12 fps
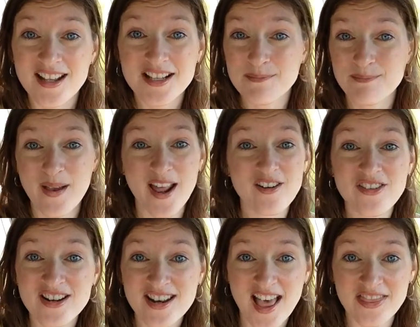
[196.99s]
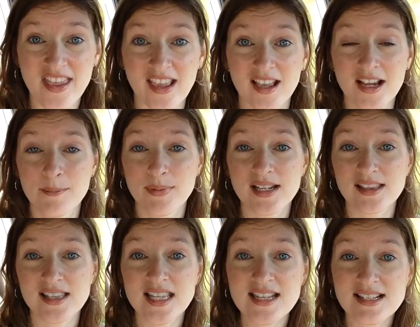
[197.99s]
It's better than nothing. But at
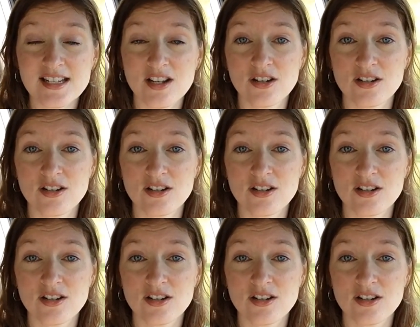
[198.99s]
least